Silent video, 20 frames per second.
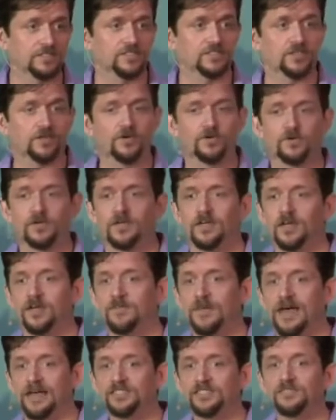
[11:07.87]
So
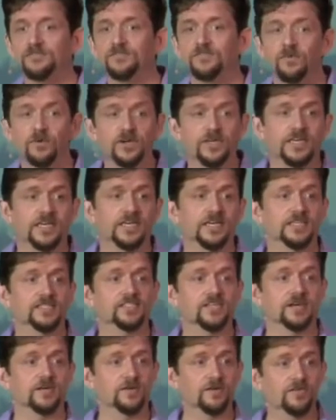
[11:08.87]
imagine four
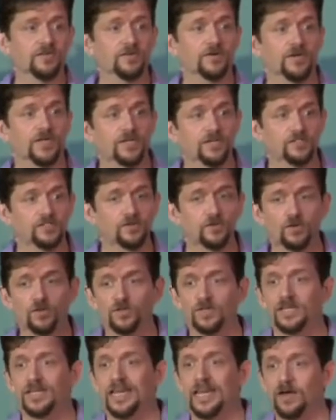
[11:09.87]
kids under 30 years
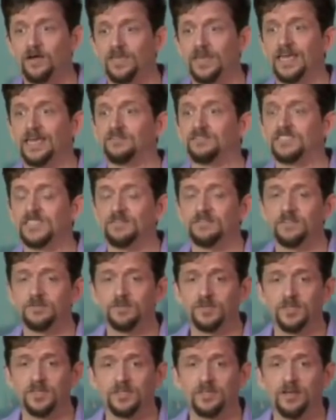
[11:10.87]
old, and now they have $70
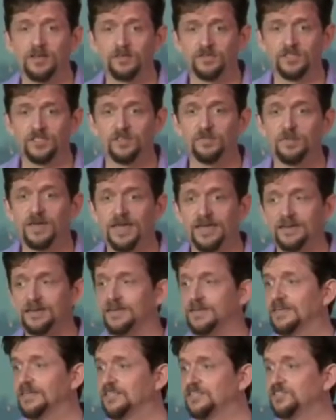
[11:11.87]
million in the bank
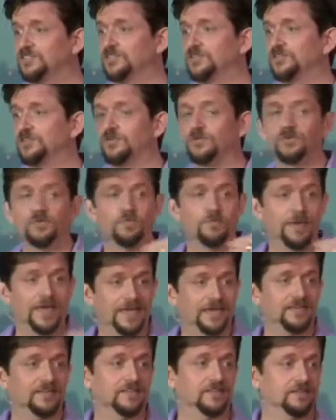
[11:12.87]
to
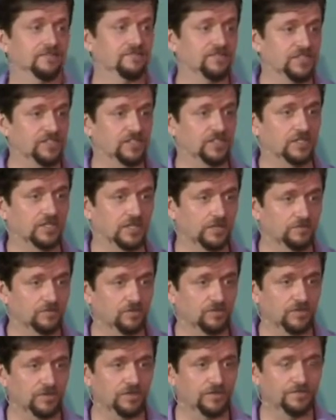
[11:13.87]
make their vision come
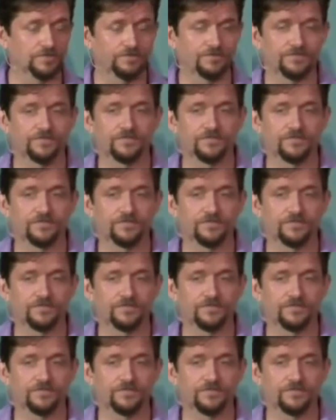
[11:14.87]
true.